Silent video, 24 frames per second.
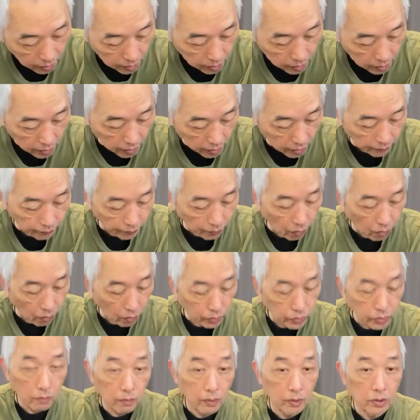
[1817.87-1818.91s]
if all
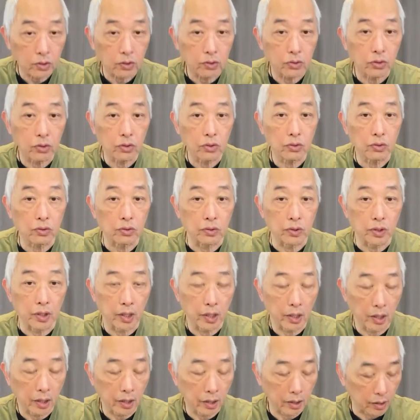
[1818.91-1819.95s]
you want to do
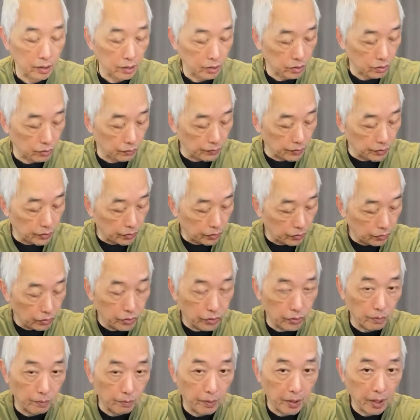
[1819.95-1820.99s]
is to reduce
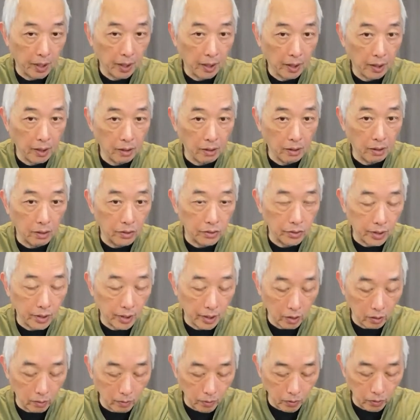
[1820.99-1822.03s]
your pain on your
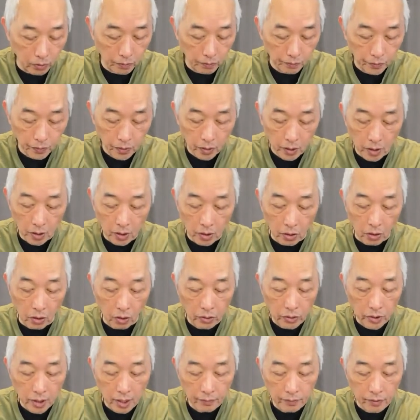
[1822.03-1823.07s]
elbow, all
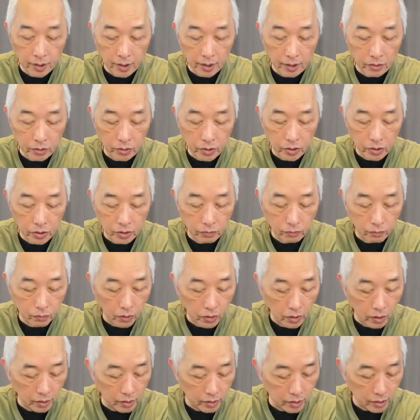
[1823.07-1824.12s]
you have then you just work
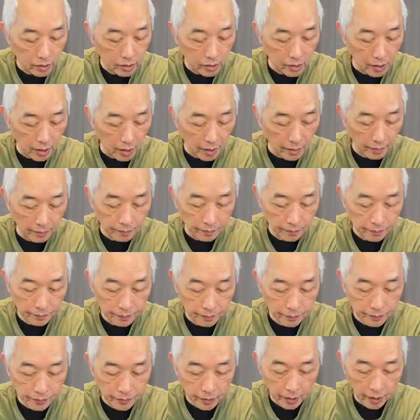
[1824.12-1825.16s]
on this side
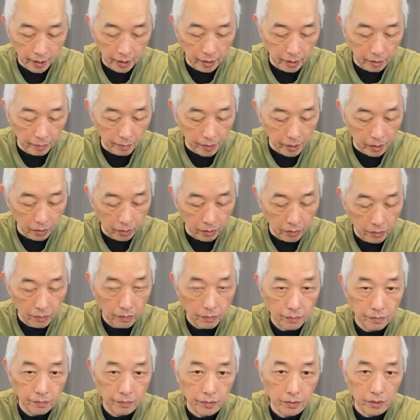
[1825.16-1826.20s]
and the middle.
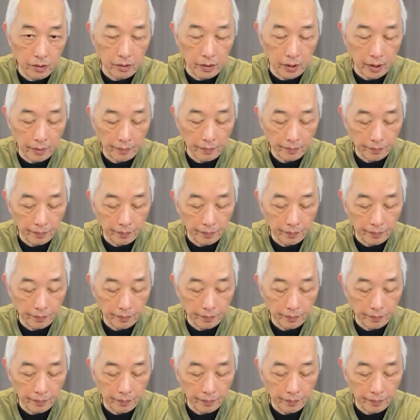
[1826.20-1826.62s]
All right.